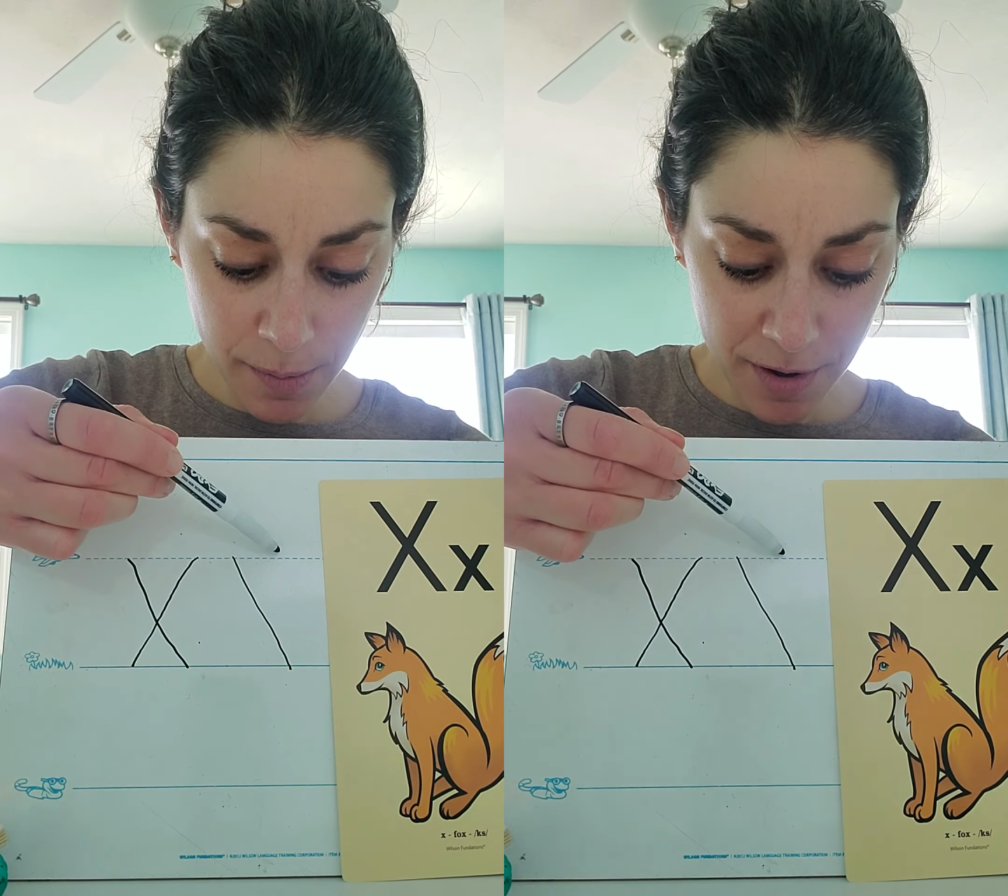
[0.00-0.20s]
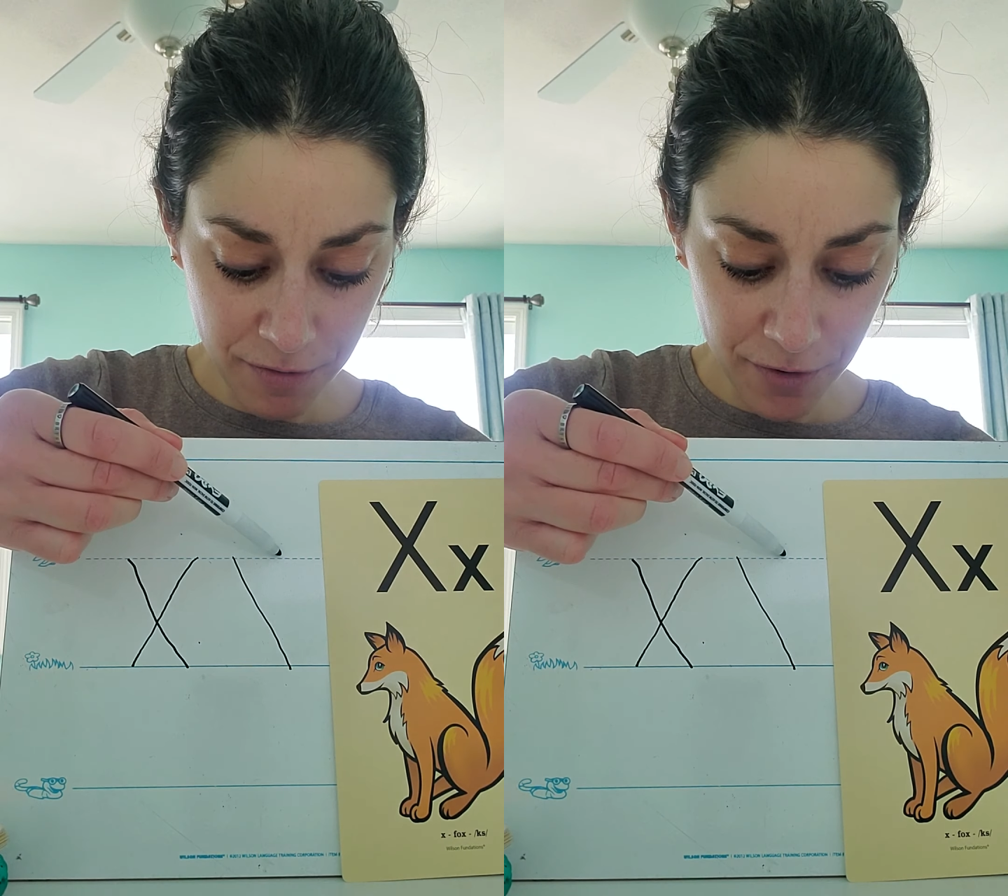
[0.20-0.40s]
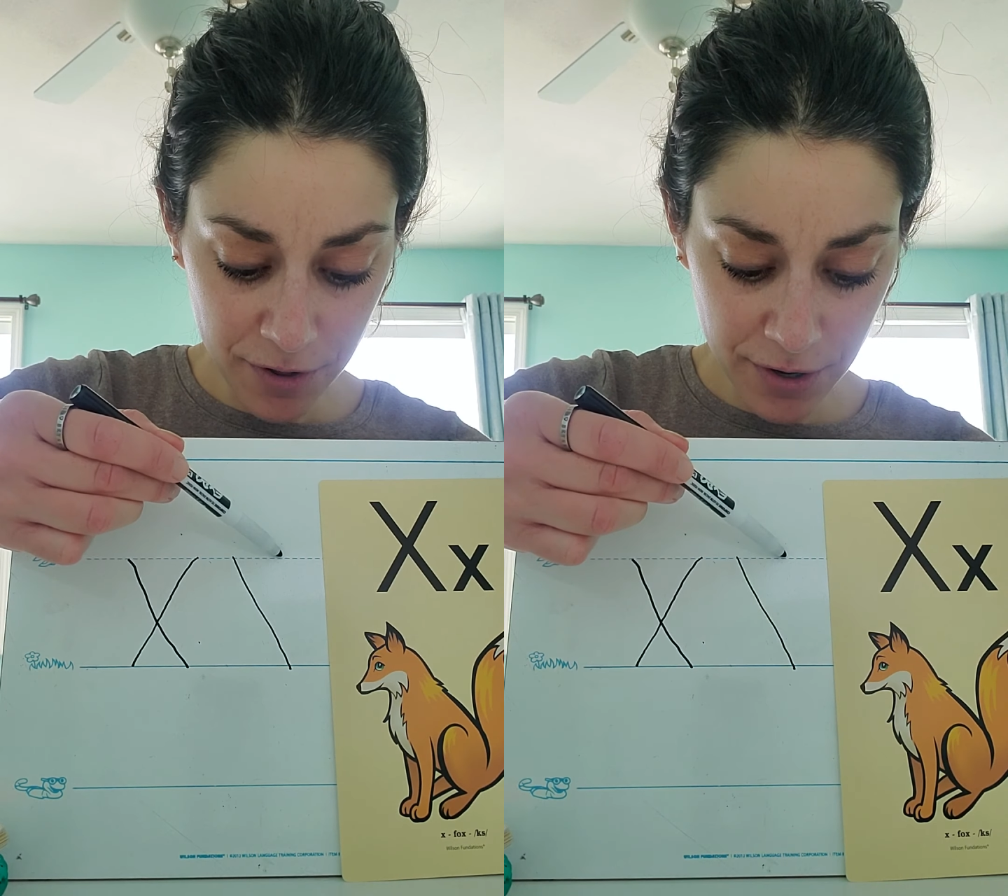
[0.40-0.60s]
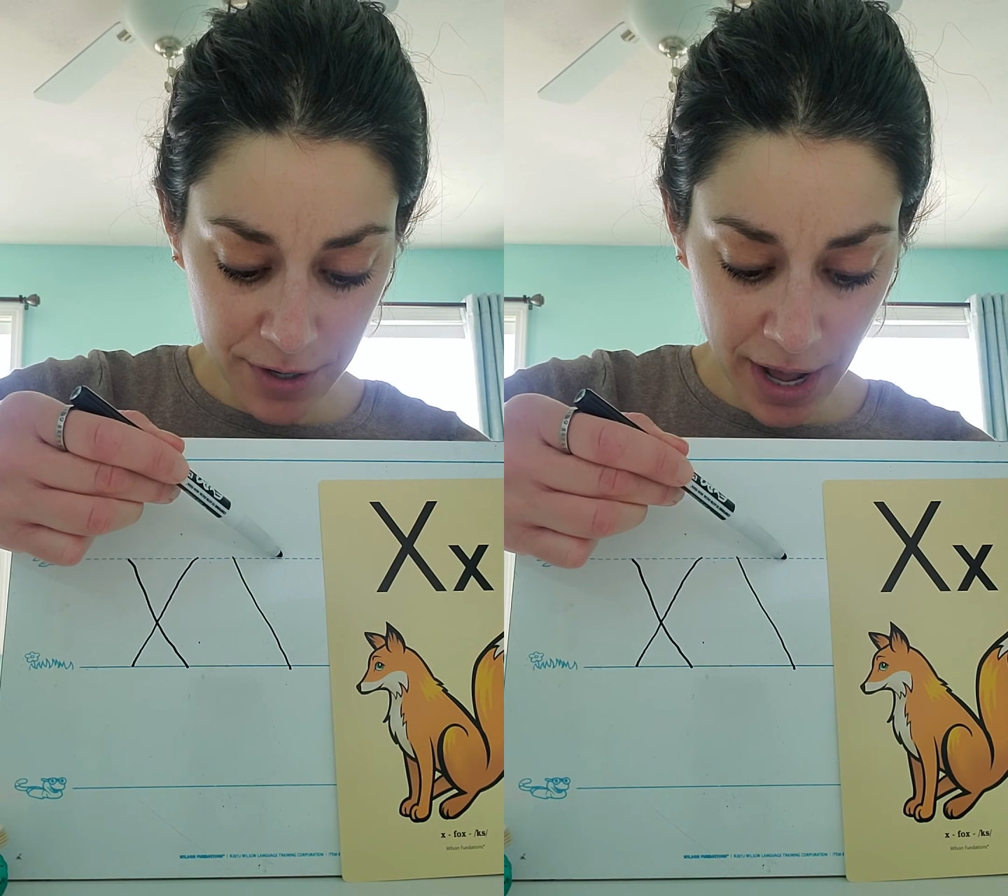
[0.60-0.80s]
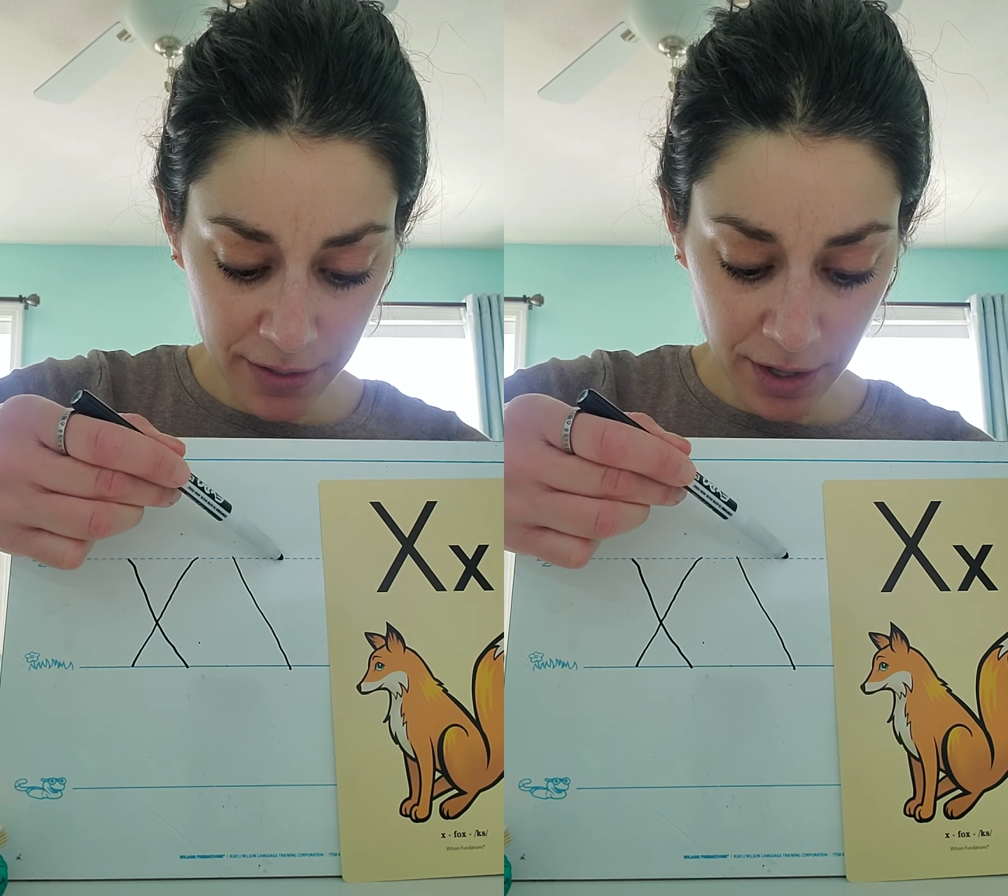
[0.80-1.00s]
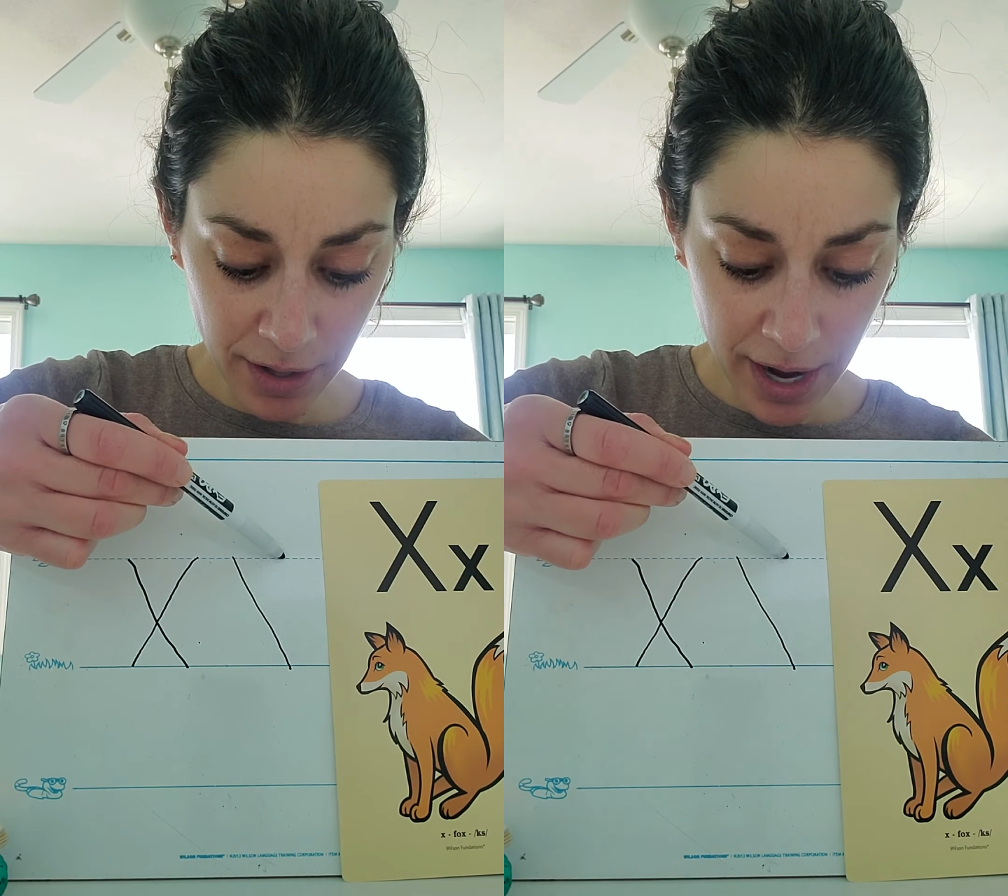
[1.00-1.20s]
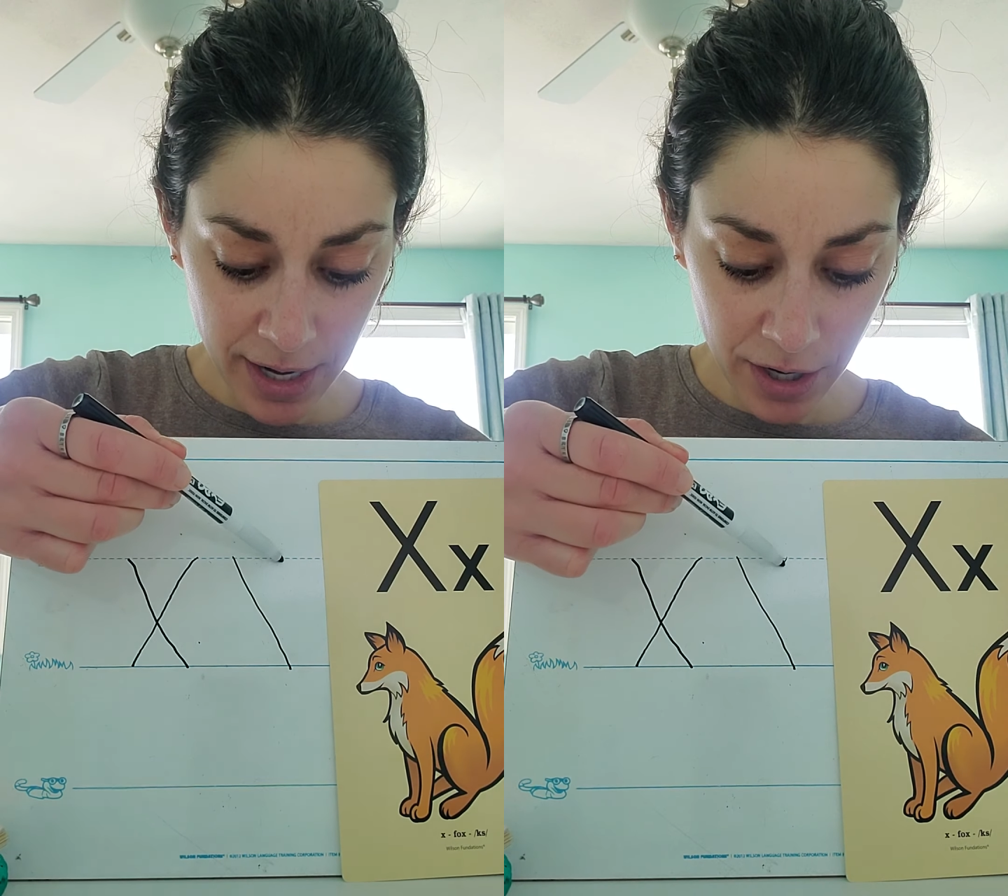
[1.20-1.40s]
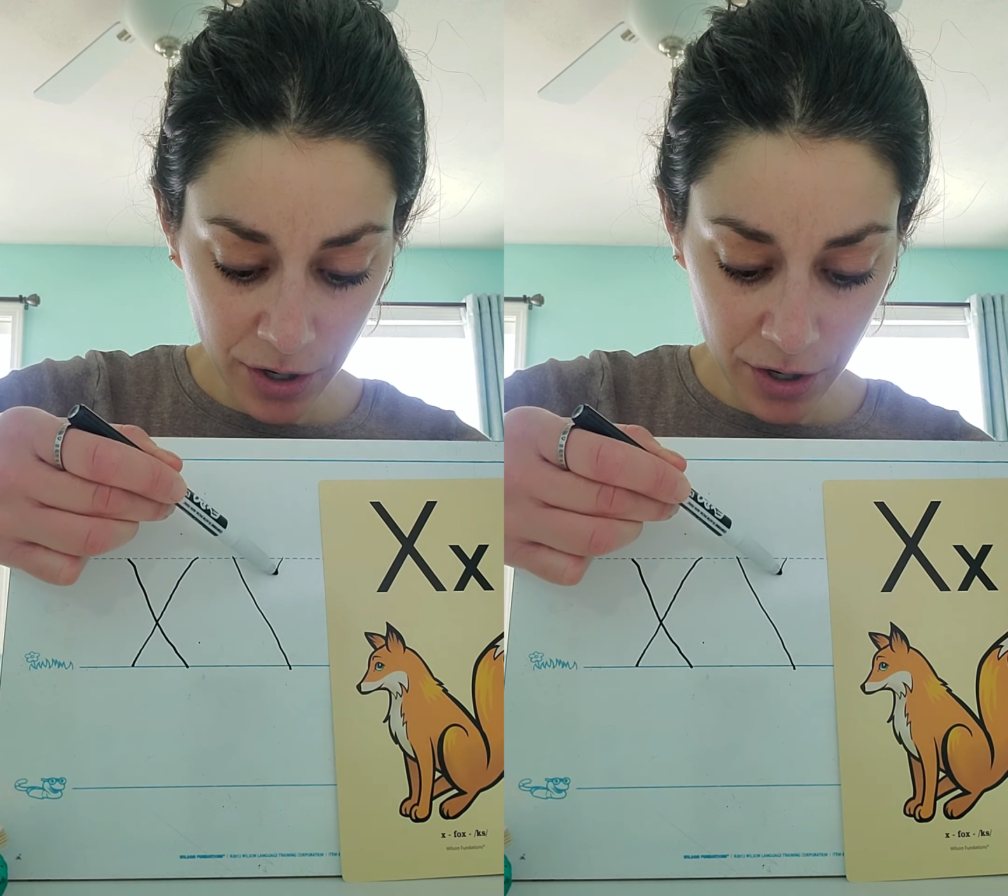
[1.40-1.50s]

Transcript: bit further down the line and